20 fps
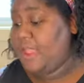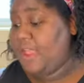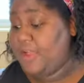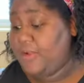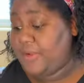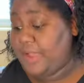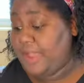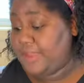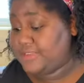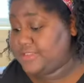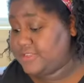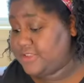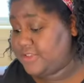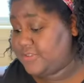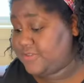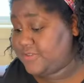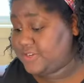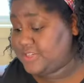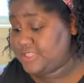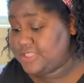Okay, so the
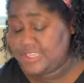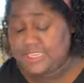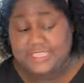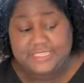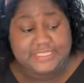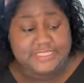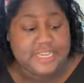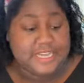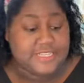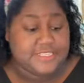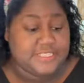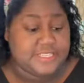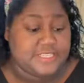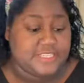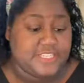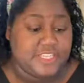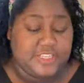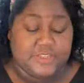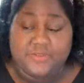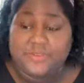first thing it says is
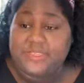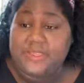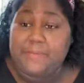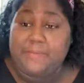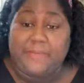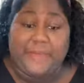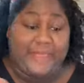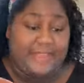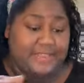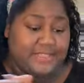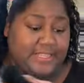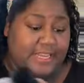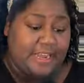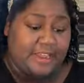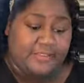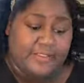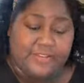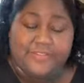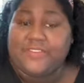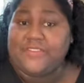to use the base, and I
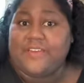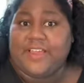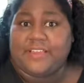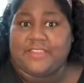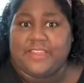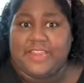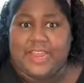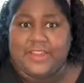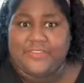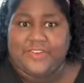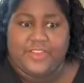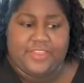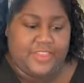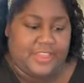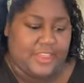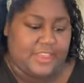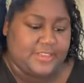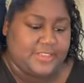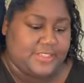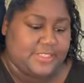love the fact that
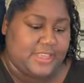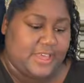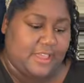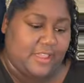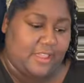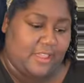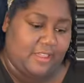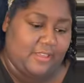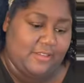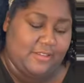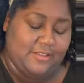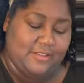everything is, like,